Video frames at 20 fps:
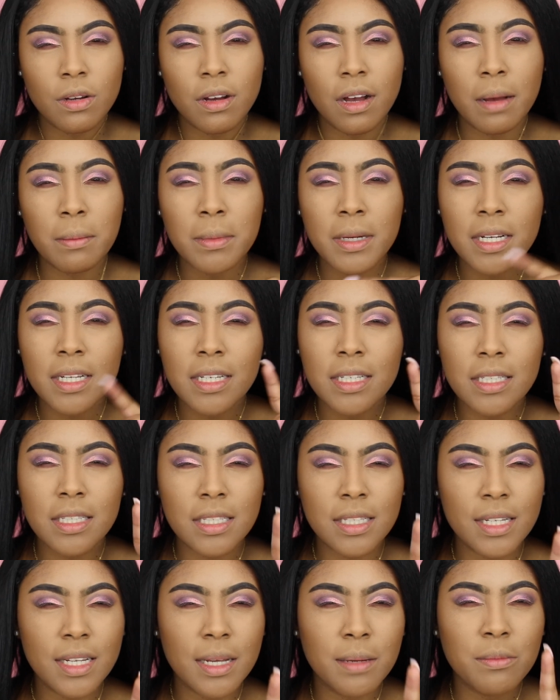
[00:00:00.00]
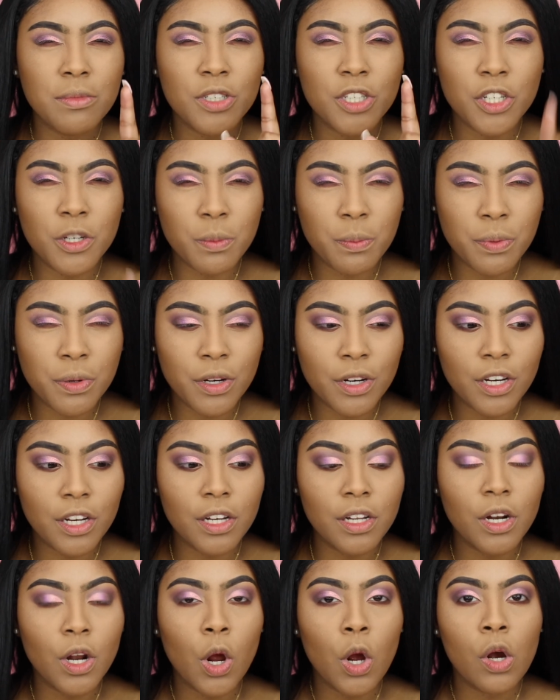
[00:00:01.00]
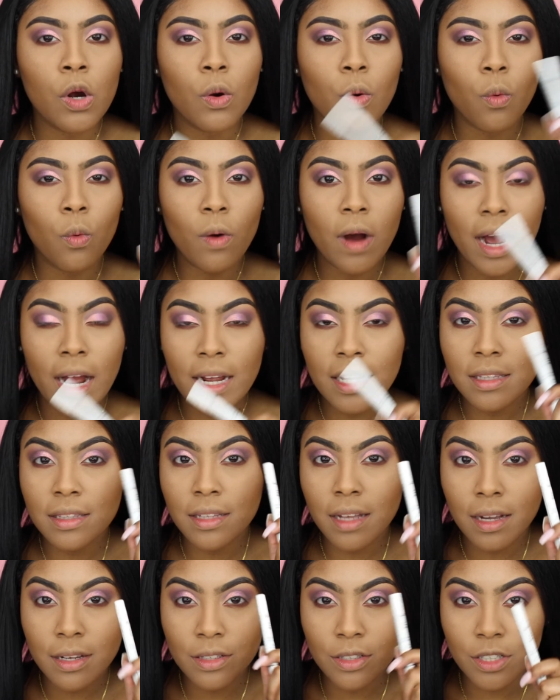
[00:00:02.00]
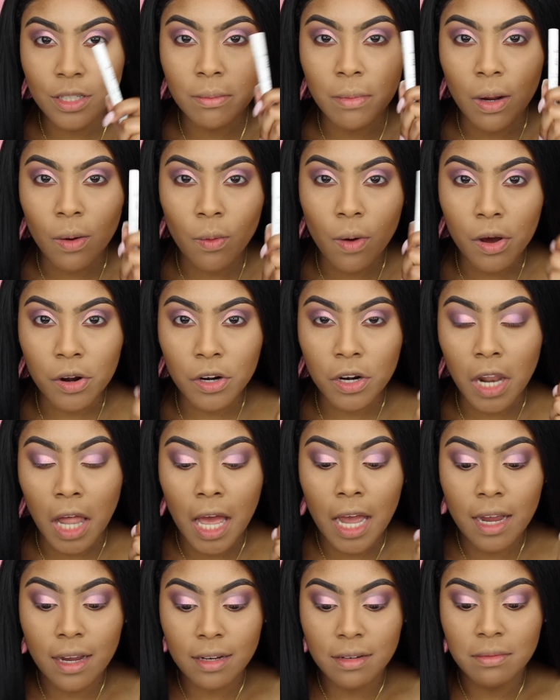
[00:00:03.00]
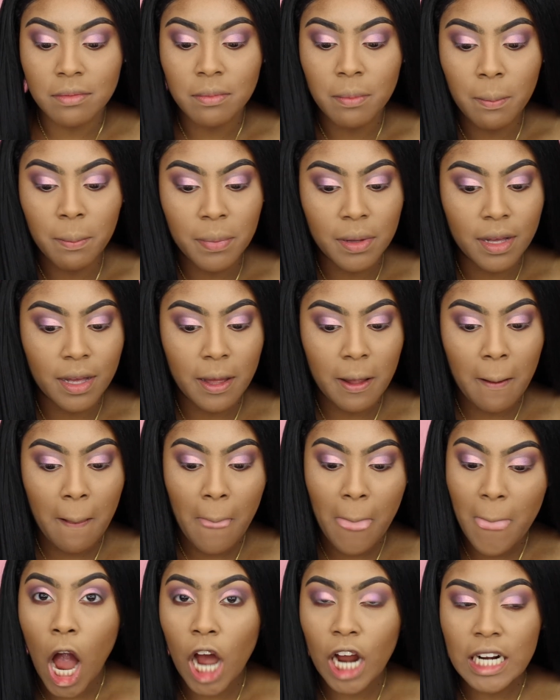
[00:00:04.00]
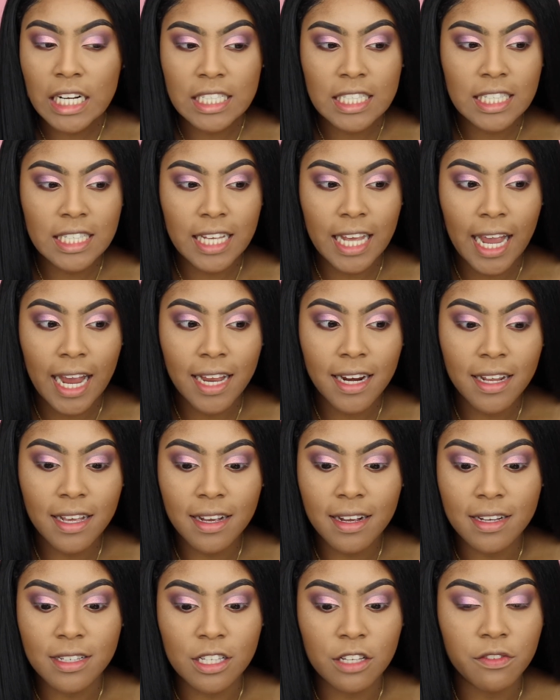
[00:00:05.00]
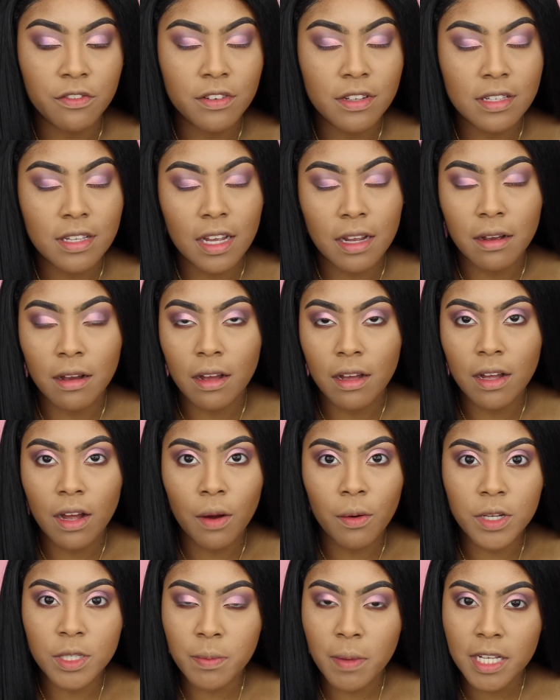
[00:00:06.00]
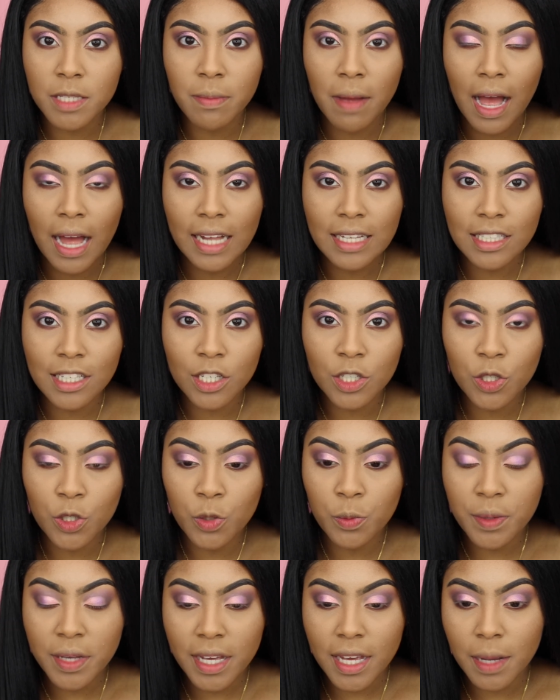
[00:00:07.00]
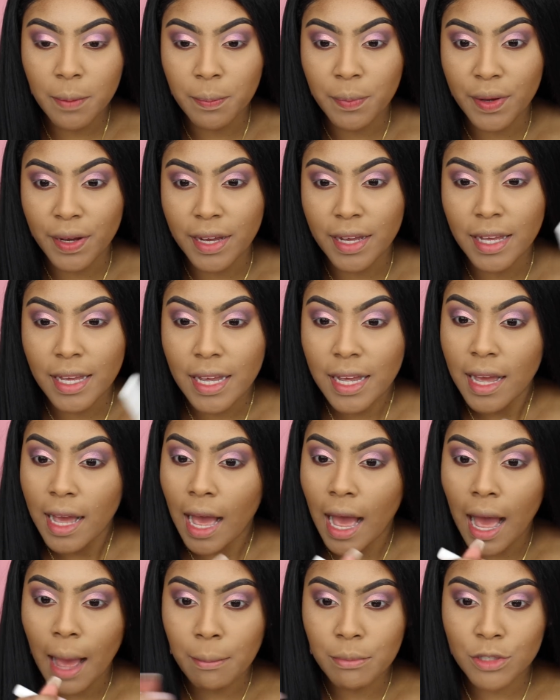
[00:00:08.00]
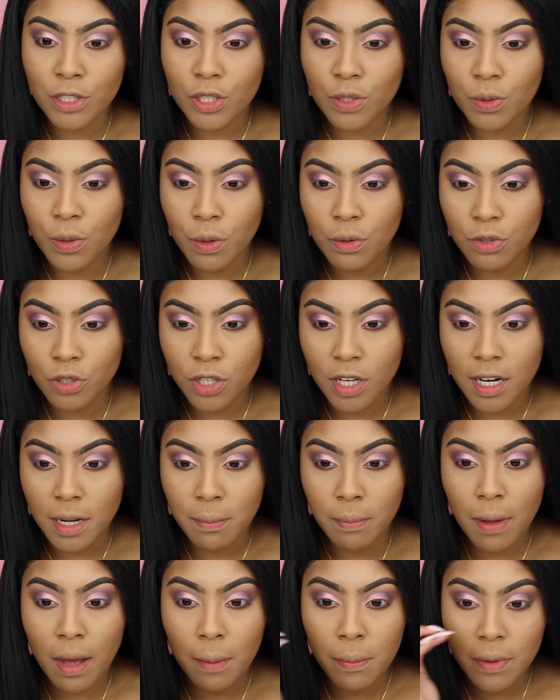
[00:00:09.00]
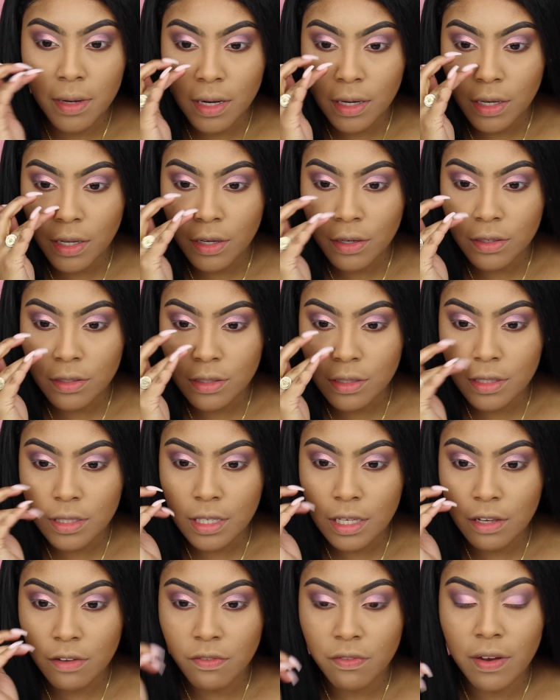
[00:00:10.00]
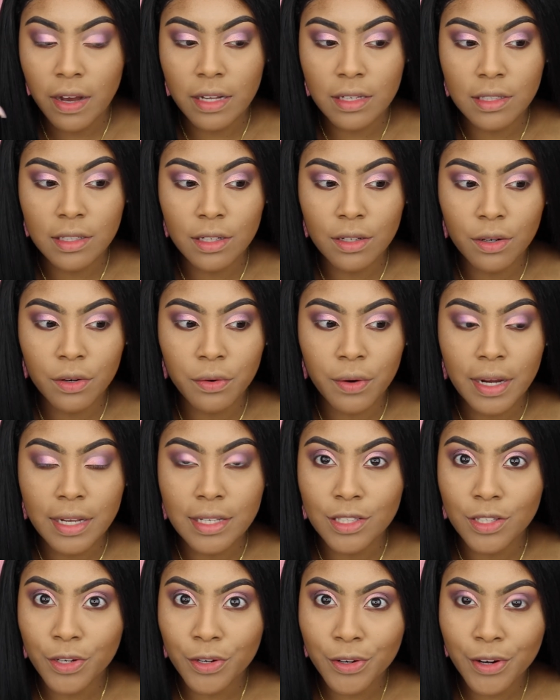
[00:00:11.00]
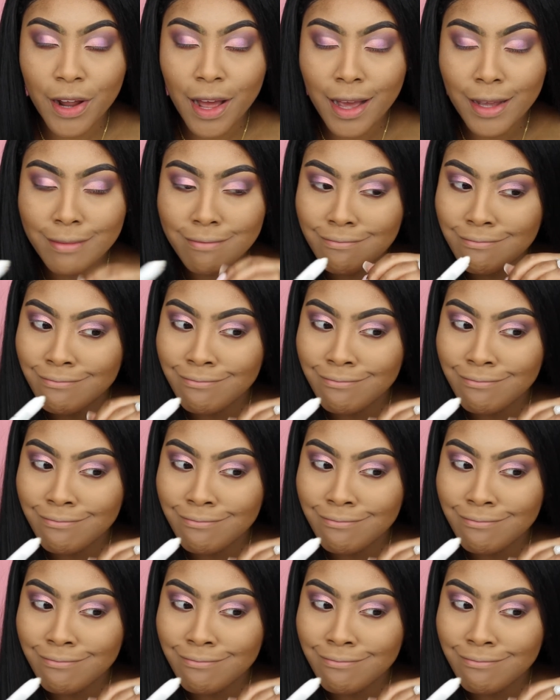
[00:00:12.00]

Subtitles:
I'm going to attempt to put white liner in my waterline. But I honestly hate it because it feels like it always makes my eyes look too big. But I'm still going to try to pop it in here and see if I look crazy or not.